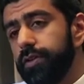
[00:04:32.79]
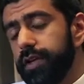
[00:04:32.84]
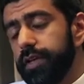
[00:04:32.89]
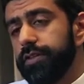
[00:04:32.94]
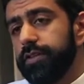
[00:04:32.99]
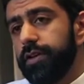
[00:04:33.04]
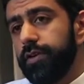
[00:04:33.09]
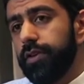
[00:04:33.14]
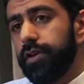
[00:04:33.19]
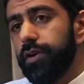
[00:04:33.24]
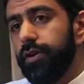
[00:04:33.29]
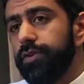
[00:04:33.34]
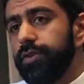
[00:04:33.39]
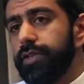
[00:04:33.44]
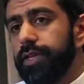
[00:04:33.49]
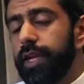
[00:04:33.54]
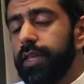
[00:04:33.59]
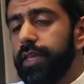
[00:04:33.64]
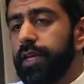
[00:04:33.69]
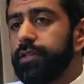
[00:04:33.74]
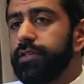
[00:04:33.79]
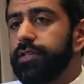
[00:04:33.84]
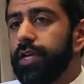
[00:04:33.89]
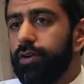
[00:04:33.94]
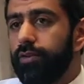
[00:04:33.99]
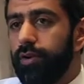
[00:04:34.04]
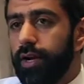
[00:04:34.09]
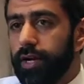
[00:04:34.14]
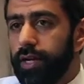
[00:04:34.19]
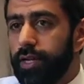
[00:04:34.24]
necessarily going to get that
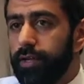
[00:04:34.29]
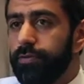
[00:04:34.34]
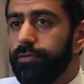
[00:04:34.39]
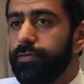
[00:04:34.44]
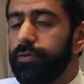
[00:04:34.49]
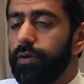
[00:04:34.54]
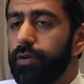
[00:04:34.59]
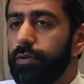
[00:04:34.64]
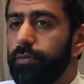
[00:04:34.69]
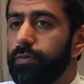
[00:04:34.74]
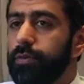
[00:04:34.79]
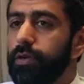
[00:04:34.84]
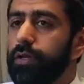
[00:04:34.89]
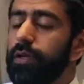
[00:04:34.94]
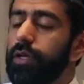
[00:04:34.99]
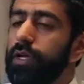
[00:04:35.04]
directly from